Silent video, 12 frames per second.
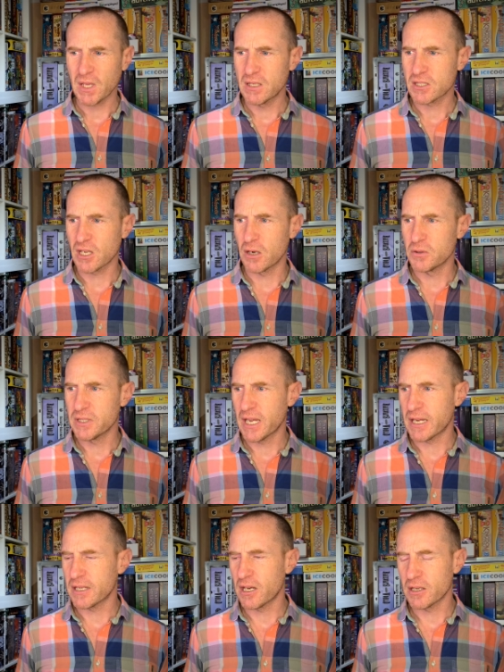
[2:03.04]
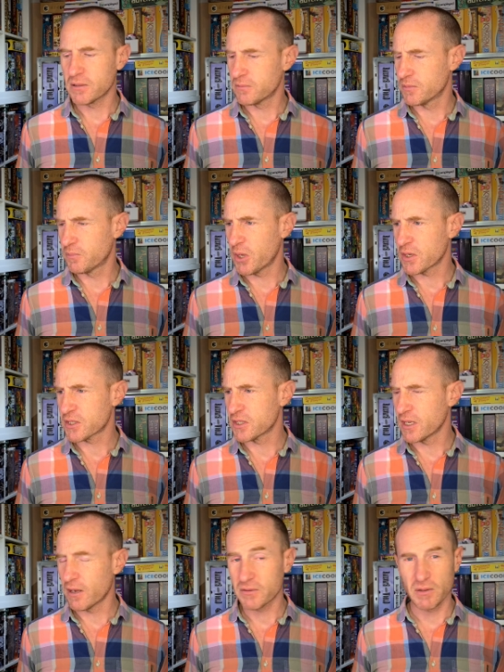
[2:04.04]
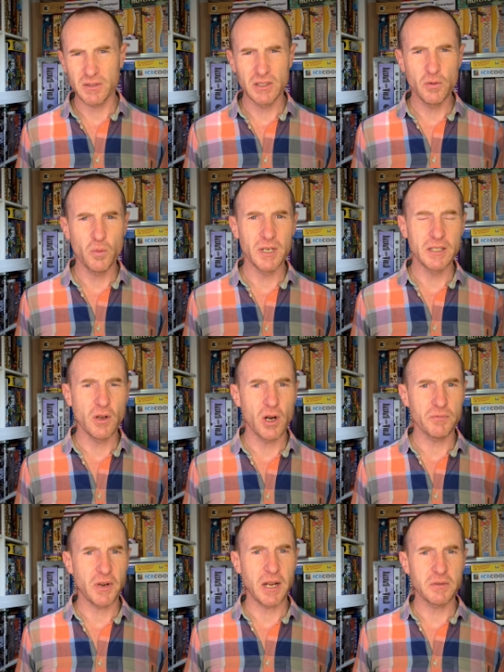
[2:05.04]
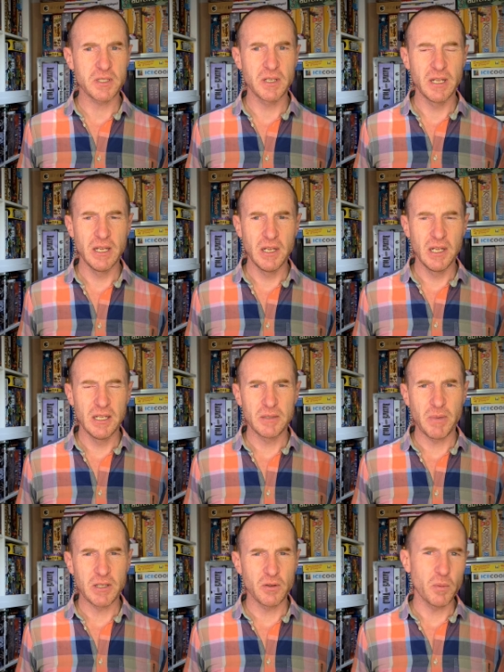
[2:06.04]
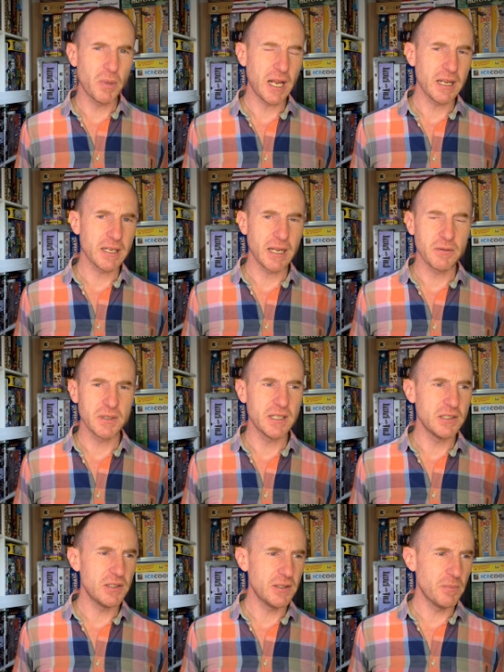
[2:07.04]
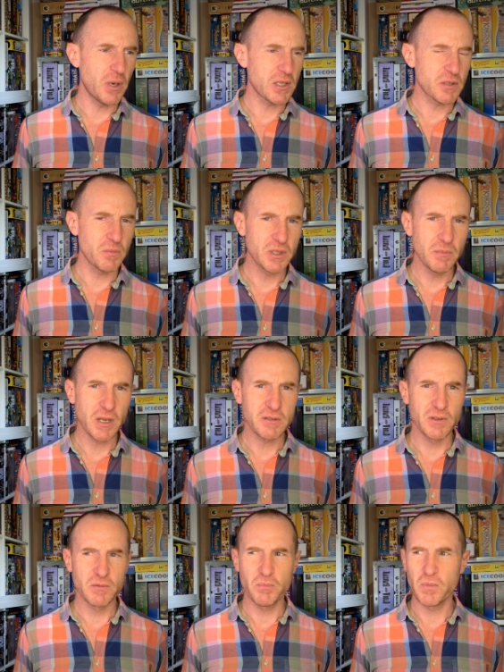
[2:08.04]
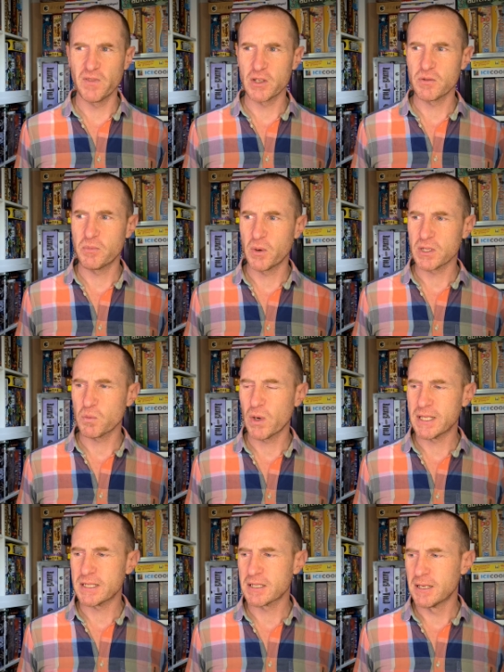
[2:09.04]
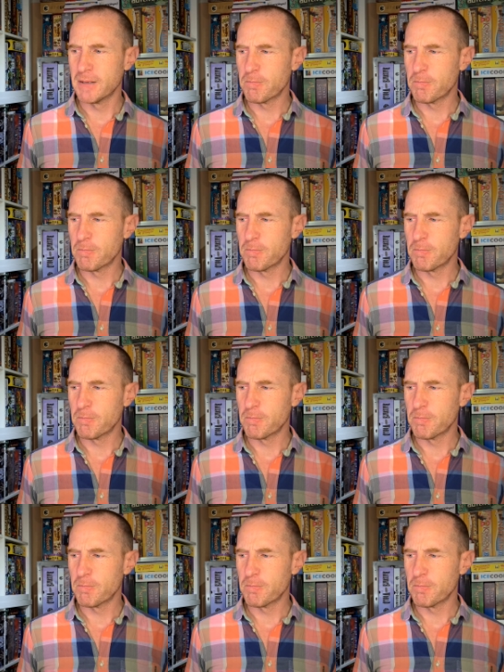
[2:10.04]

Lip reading: So yeah, the person, after normally 9 rounds, depending on player count, and the person with the most victory points wins.